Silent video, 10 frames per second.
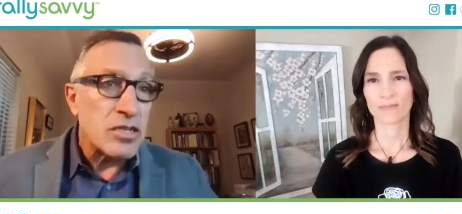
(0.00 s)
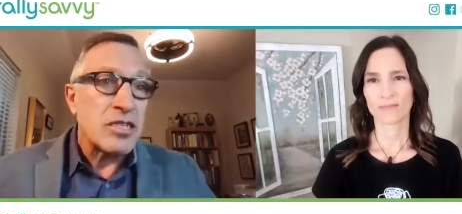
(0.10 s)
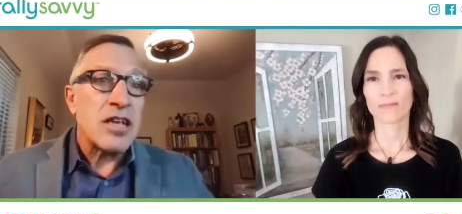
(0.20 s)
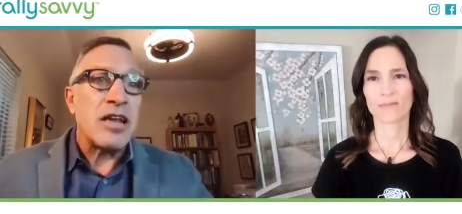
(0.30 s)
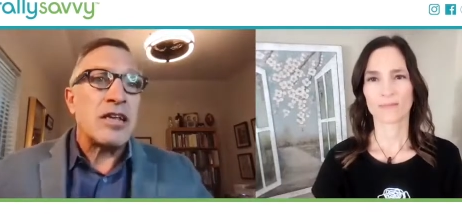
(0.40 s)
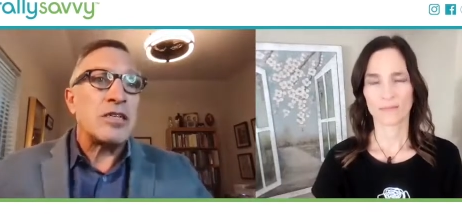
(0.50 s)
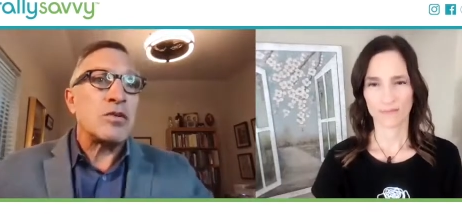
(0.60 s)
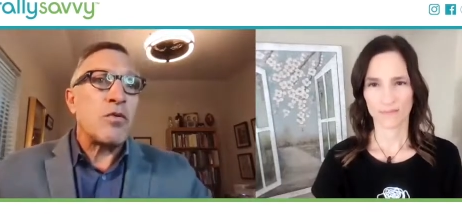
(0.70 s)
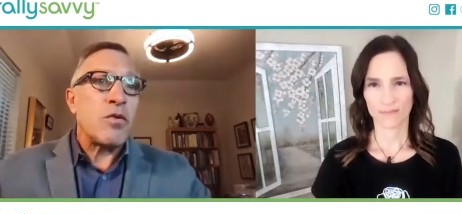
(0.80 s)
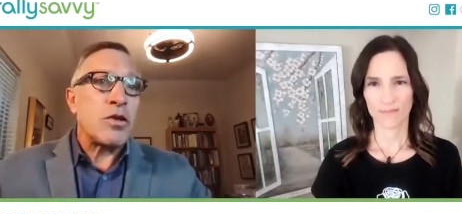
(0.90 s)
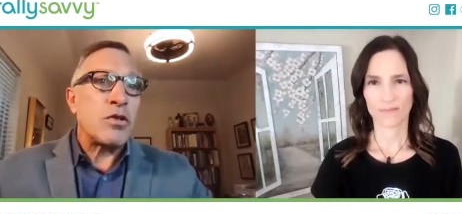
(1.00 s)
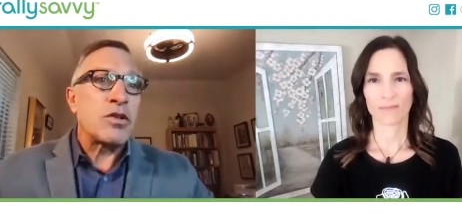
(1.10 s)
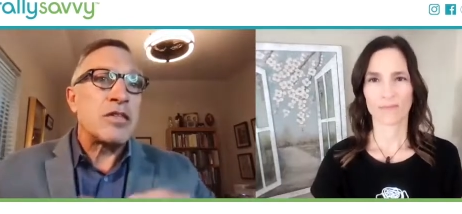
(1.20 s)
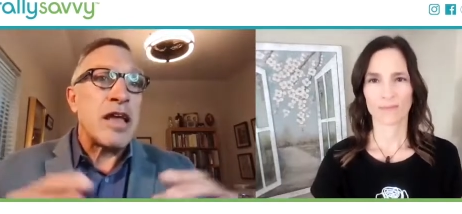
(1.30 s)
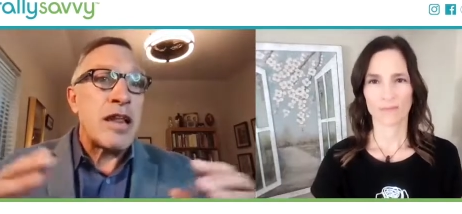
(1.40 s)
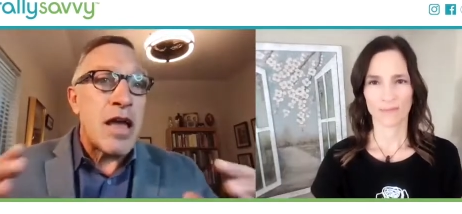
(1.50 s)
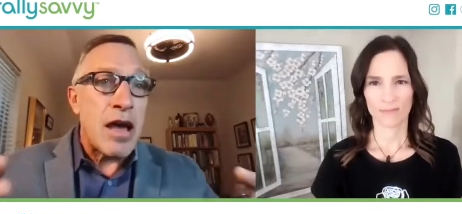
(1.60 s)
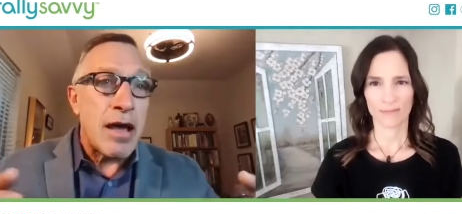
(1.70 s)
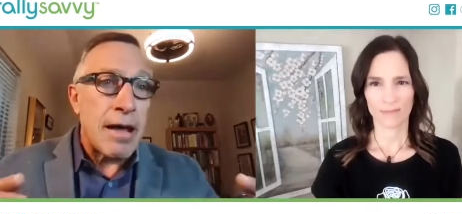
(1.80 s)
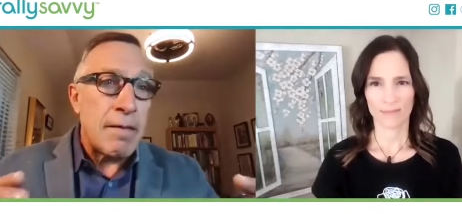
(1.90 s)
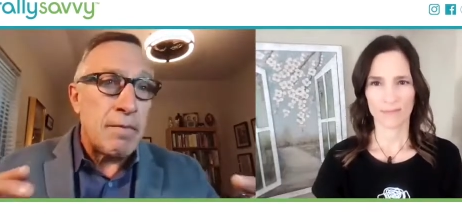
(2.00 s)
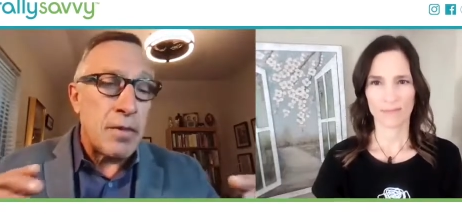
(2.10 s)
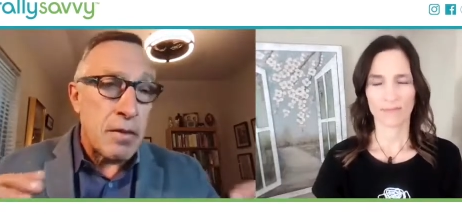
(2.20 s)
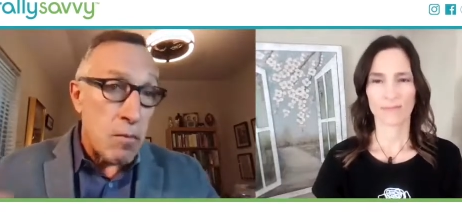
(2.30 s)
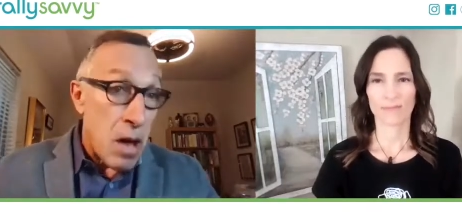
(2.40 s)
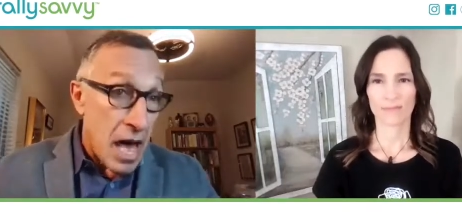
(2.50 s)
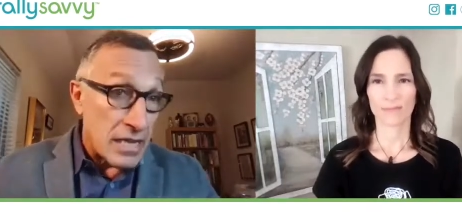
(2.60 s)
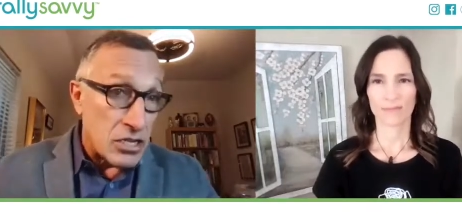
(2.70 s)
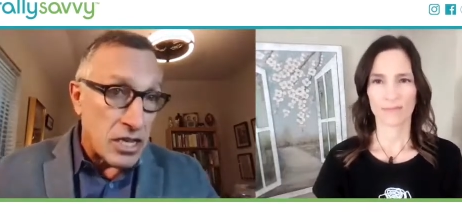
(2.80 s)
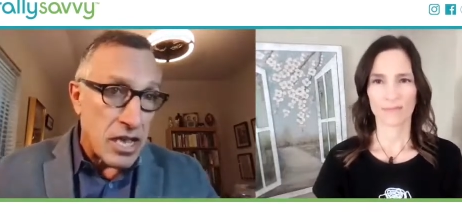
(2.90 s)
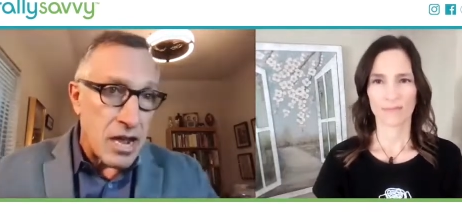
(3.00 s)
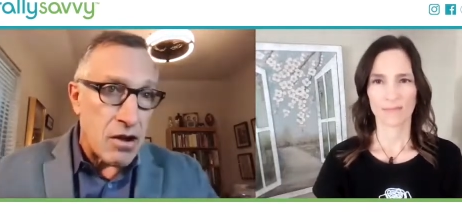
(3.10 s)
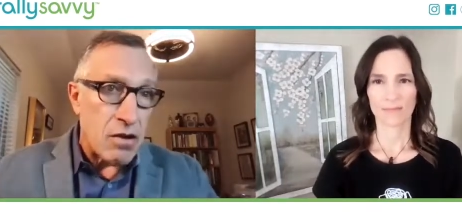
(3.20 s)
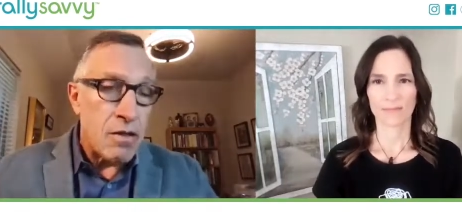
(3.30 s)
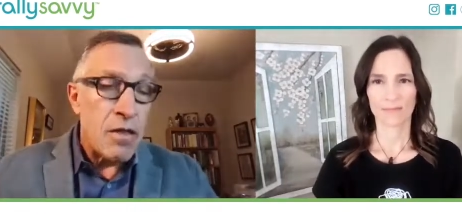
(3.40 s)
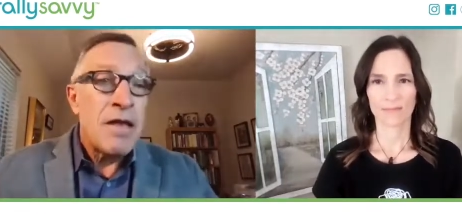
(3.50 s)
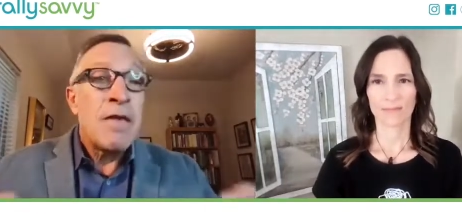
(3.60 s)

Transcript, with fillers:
Speaker 1: studies where you looked at um, Moducare,